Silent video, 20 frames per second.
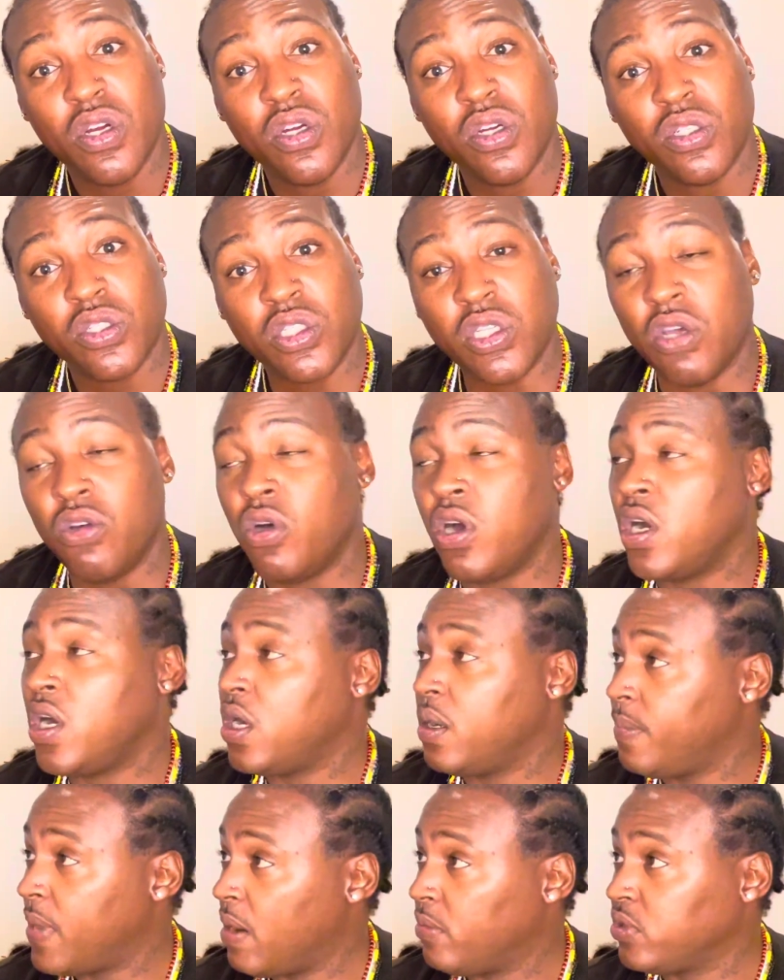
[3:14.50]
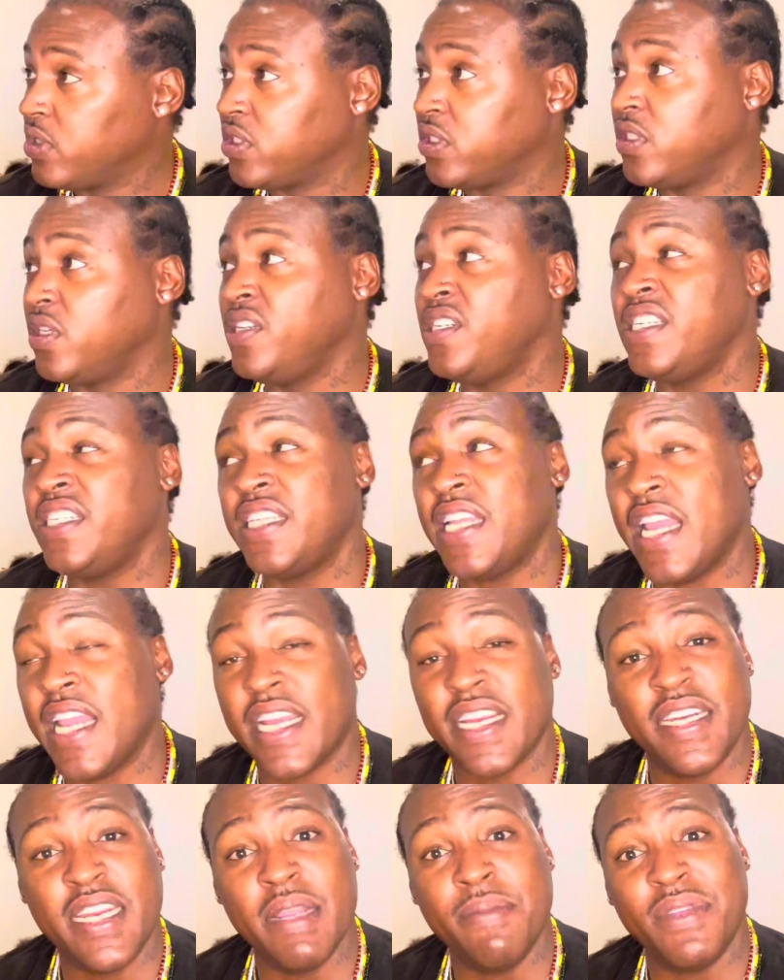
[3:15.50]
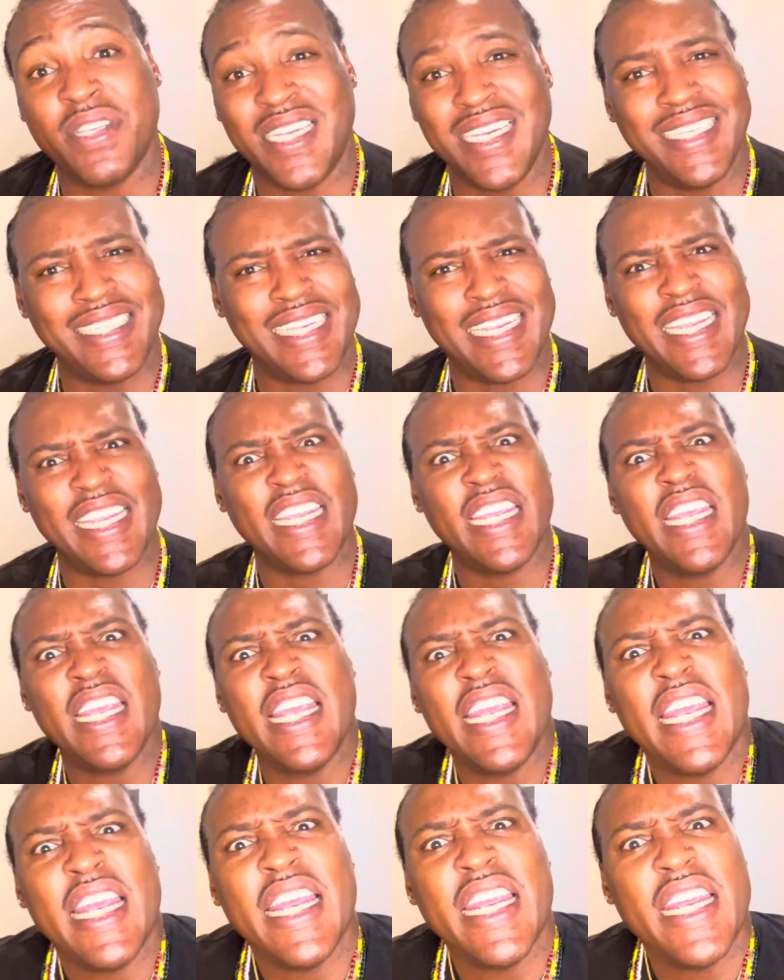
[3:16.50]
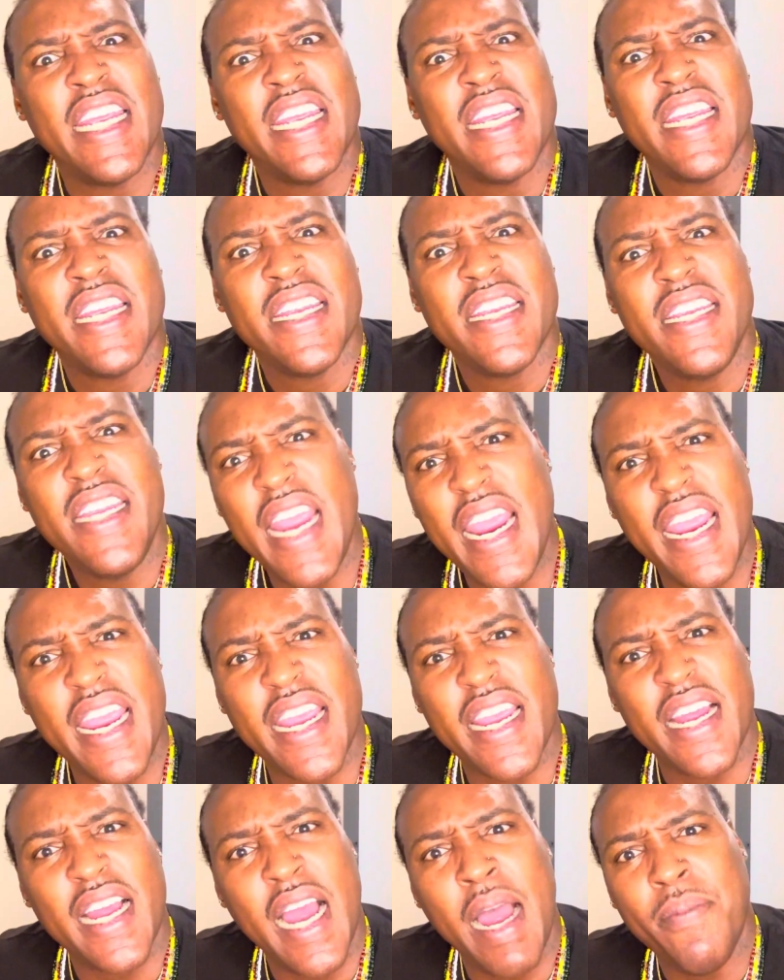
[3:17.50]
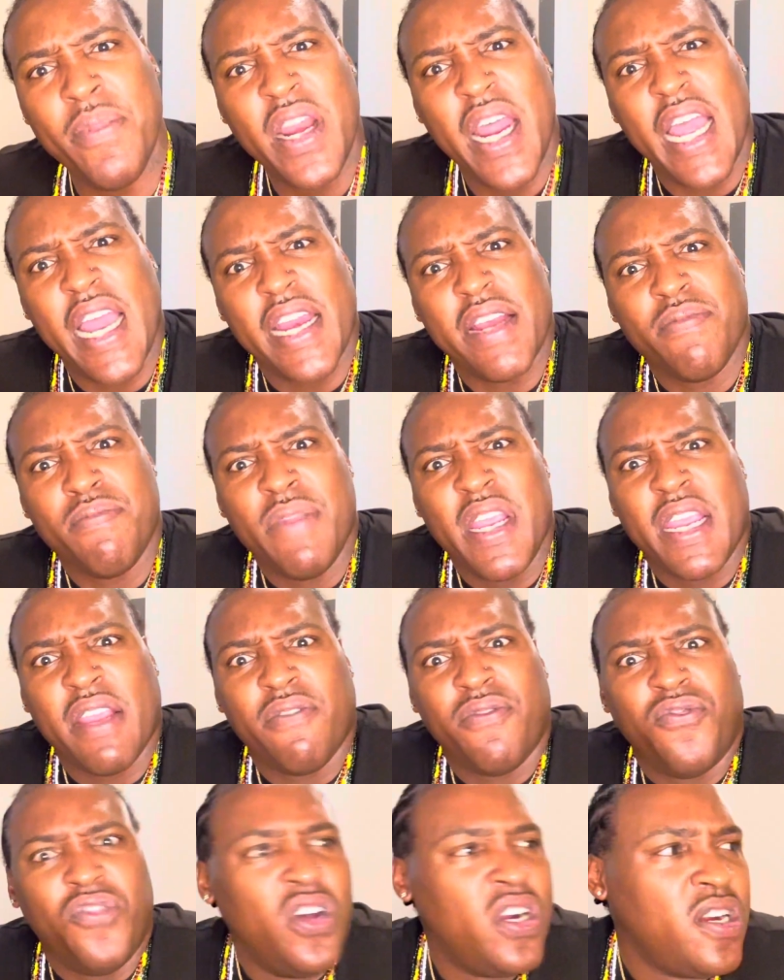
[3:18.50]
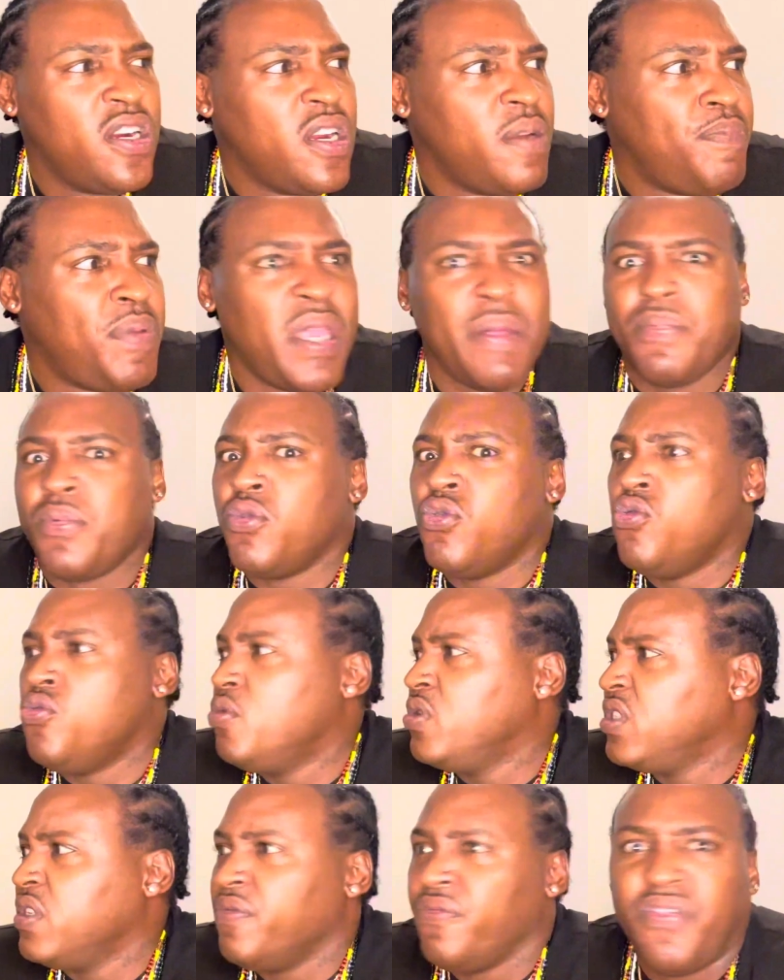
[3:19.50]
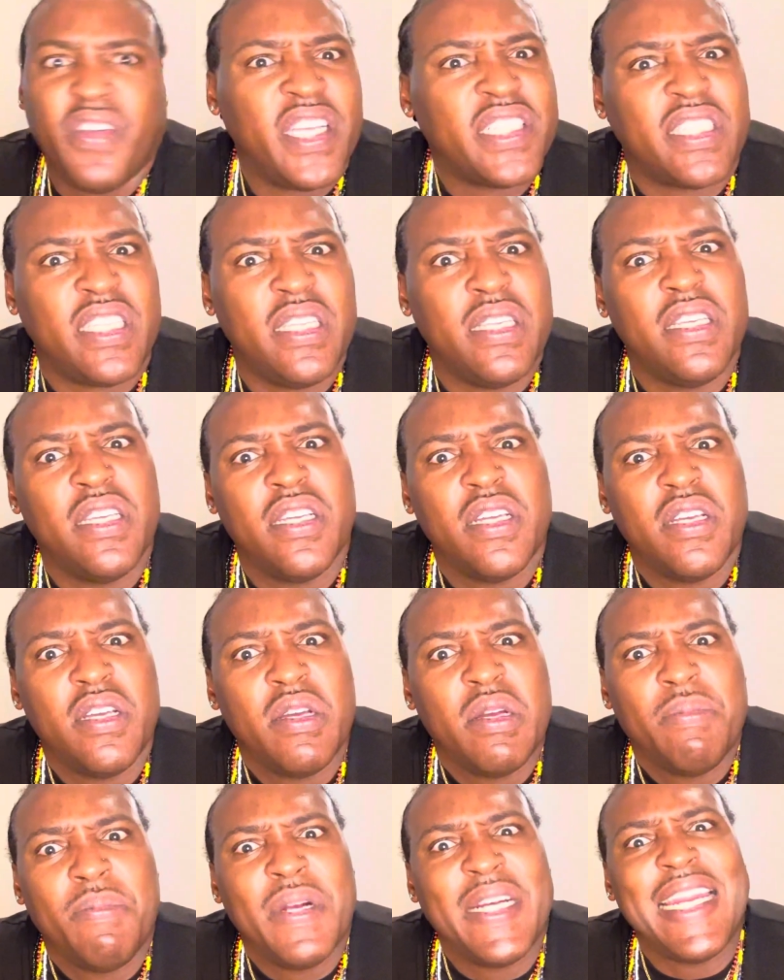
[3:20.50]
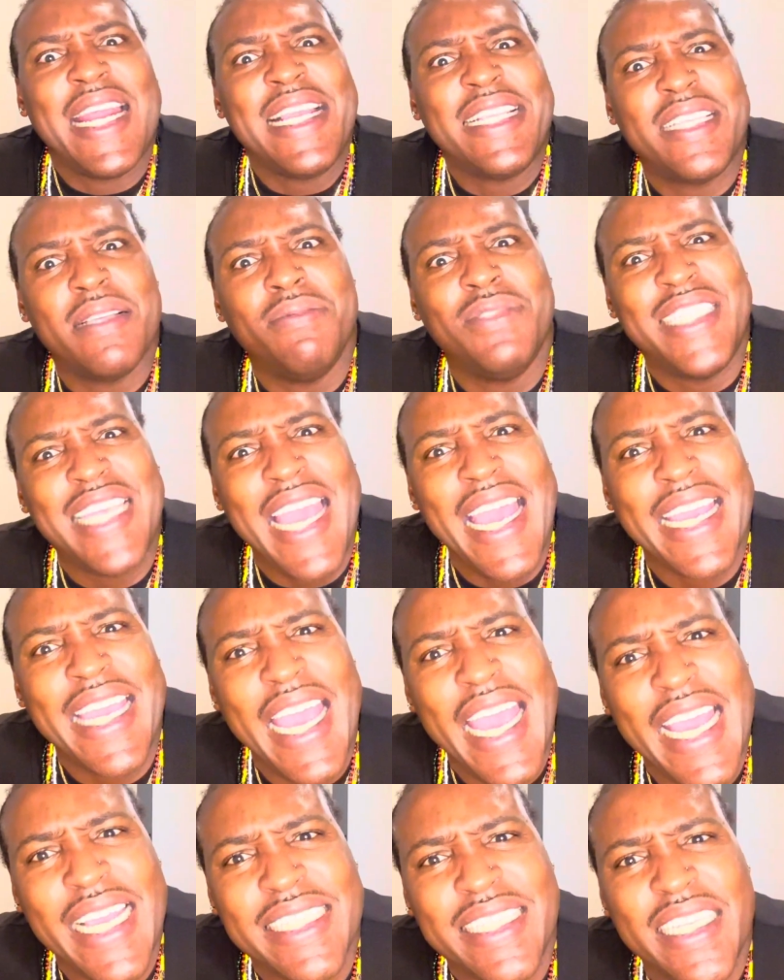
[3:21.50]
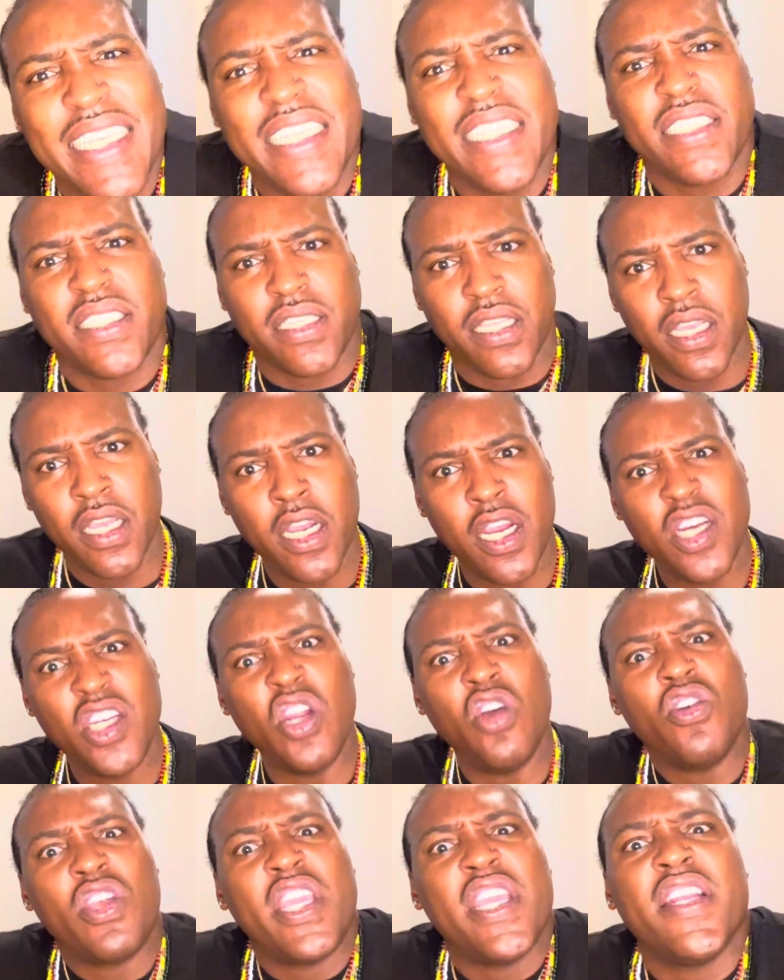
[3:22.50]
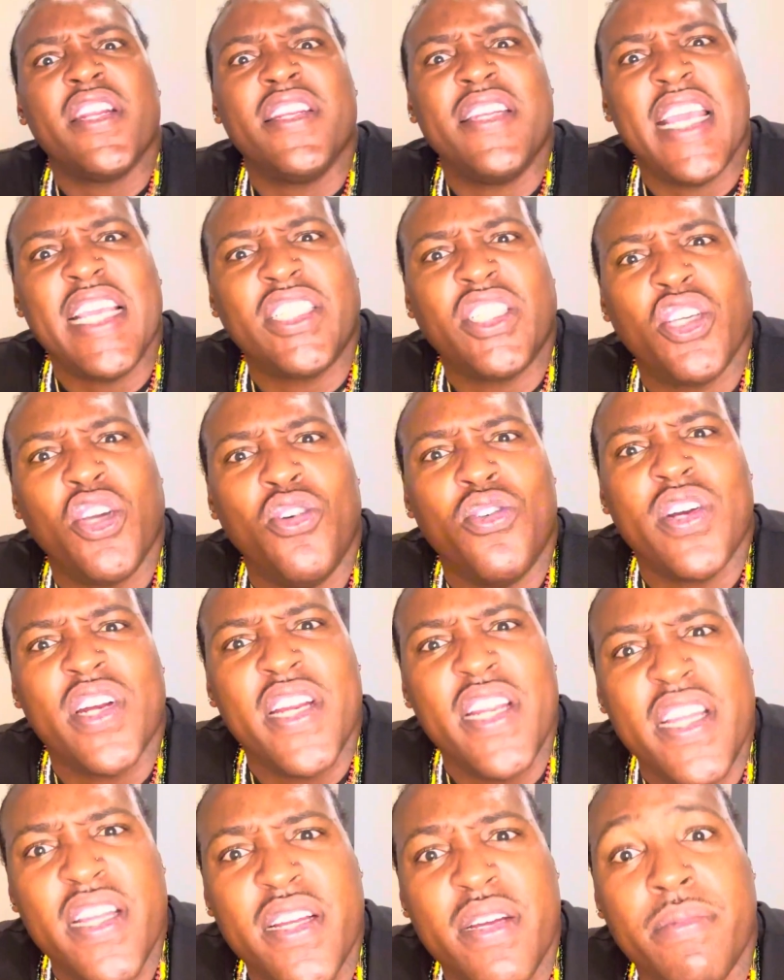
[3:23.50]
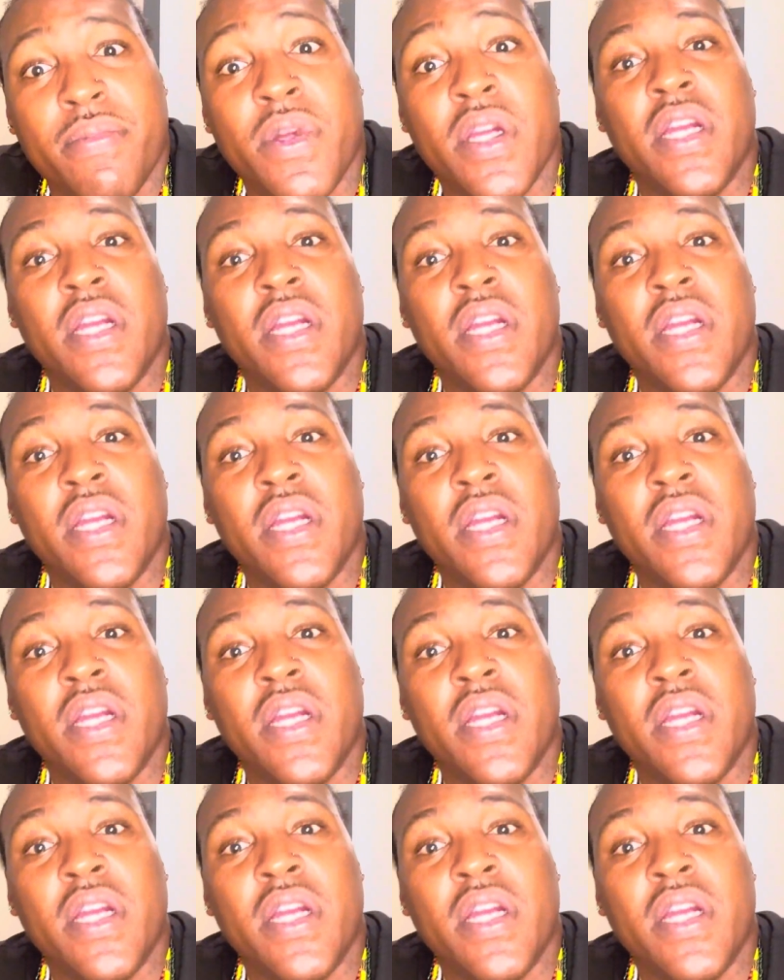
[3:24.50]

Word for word: So, I was listening to DJ Akademiks. He said, yeah, I'm not making fun of the people who was investing, but they some jackasses. Don't care that they should go to them.